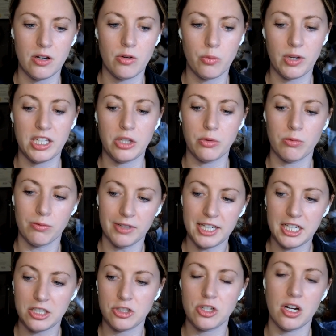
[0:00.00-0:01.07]
when you
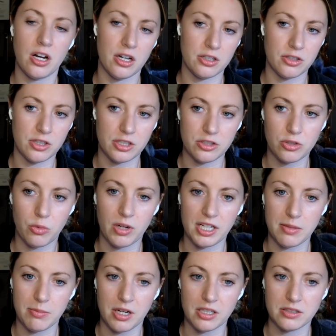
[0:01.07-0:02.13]
reach 120
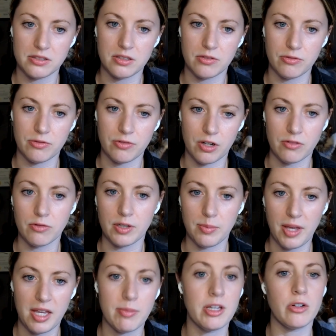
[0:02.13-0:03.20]
months of, of
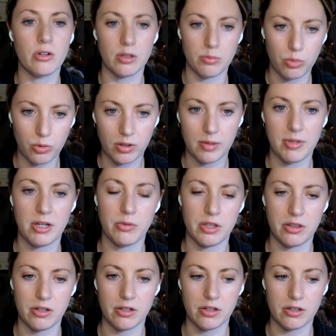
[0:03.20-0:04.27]
repayment or employment with
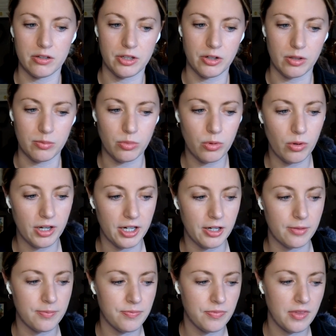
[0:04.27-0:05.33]
your, your employer,
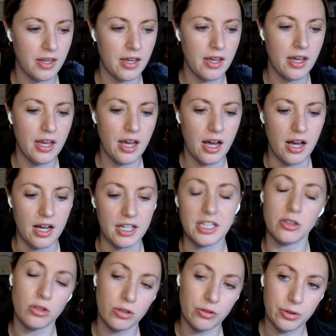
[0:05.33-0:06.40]
uh,
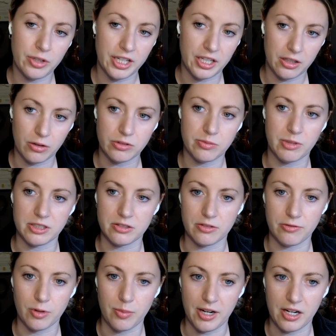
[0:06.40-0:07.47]
including those months of
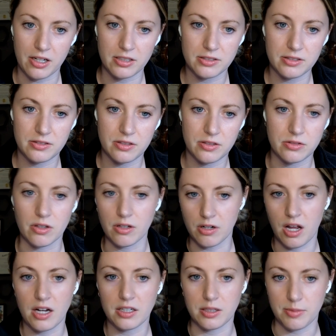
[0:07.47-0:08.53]
forbearance, so they're
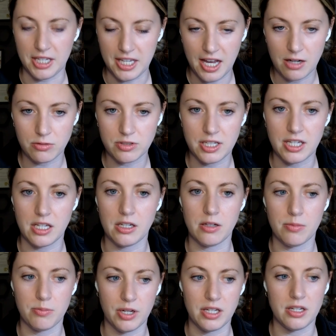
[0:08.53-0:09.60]
not going to be counting,
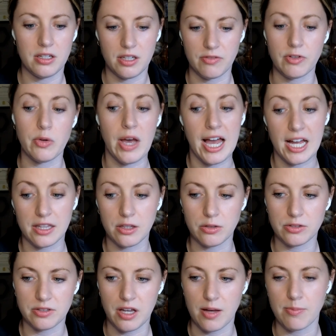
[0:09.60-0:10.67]
but if you add
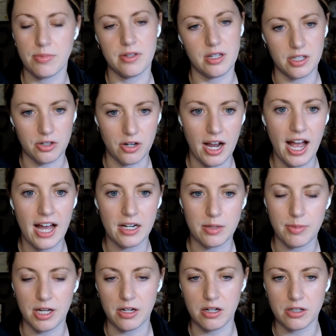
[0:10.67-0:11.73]
those up and you're at
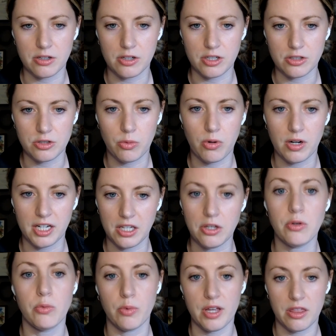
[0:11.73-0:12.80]
about 120
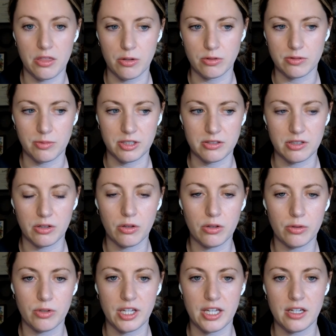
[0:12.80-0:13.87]
with those months
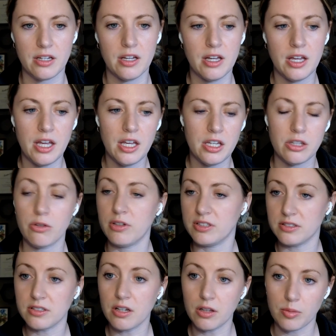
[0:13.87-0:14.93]
included, you could
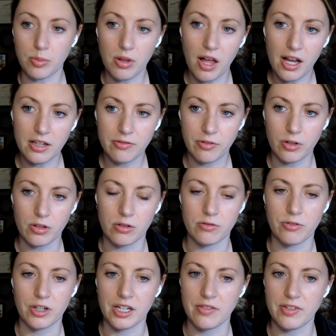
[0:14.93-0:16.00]
still apply for loan
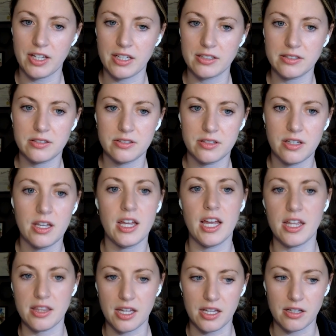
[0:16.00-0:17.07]
forgiveness
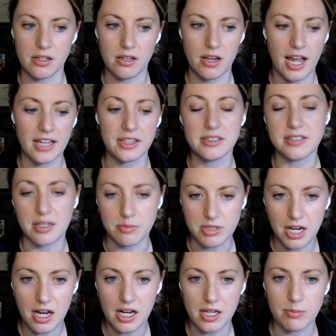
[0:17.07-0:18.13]
and then at the same
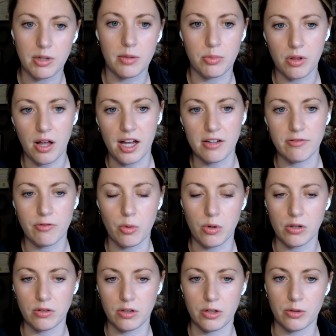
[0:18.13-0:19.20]
time apply
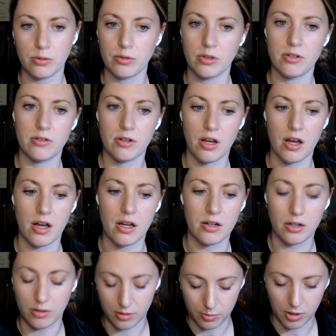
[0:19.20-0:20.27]
for loan uh,
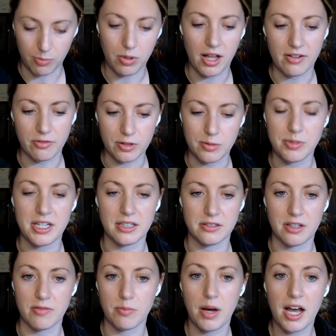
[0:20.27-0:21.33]
apply for the
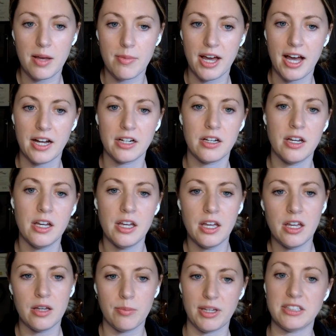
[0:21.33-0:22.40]
PSLF buyback
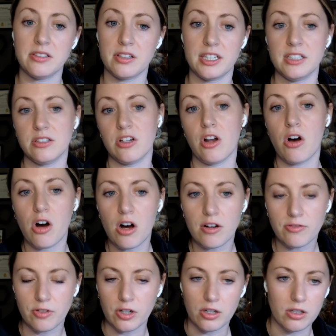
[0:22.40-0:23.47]
basically it's an
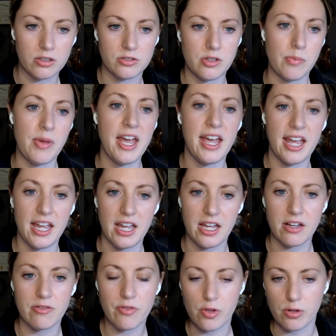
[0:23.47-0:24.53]
offer to pay
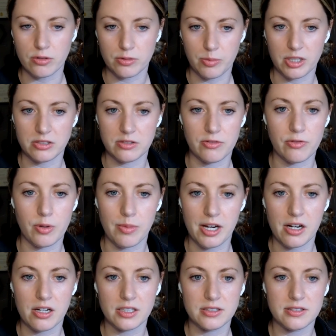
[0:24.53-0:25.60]
for those months of
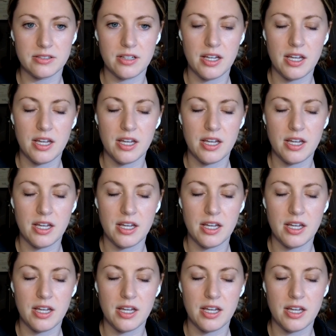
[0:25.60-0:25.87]
forbearance.